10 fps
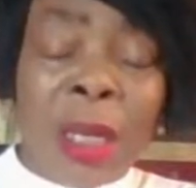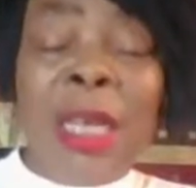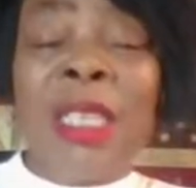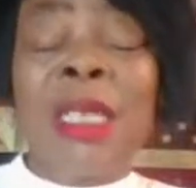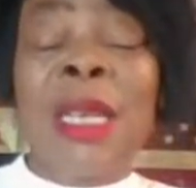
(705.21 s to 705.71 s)

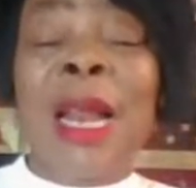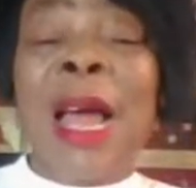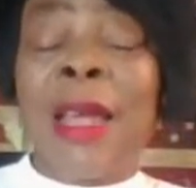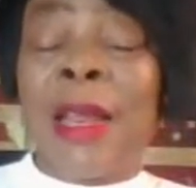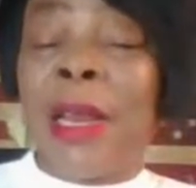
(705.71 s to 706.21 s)
Then she's
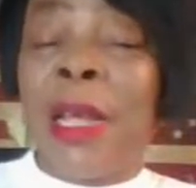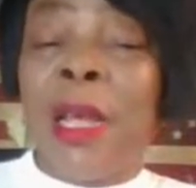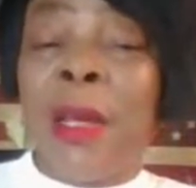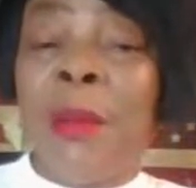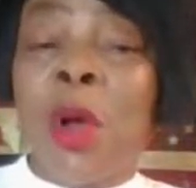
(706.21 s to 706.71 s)
lying,
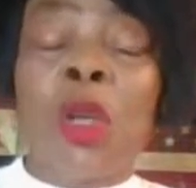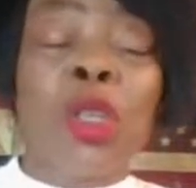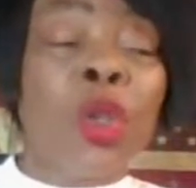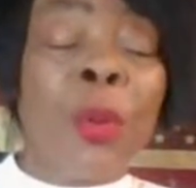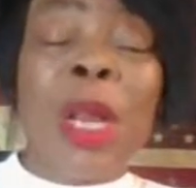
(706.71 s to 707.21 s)

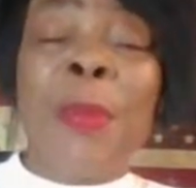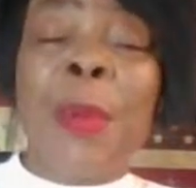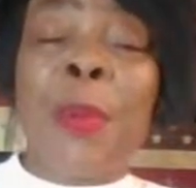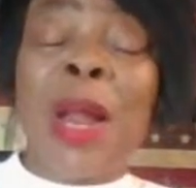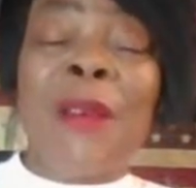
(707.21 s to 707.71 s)
because so many people